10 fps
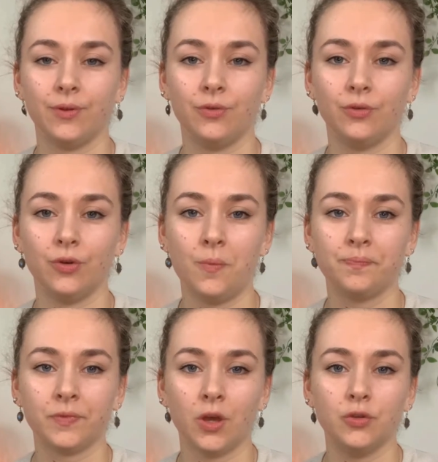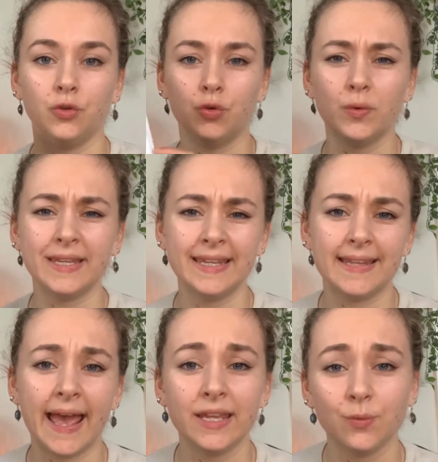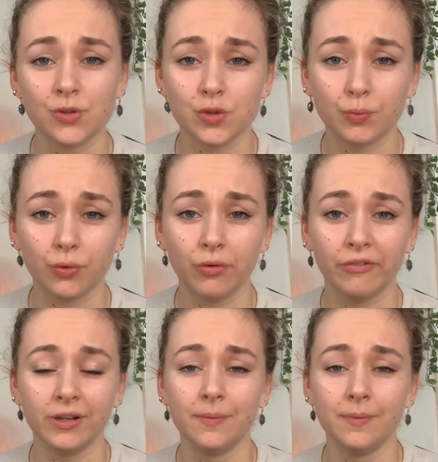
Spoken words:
You don't need anyone's approval,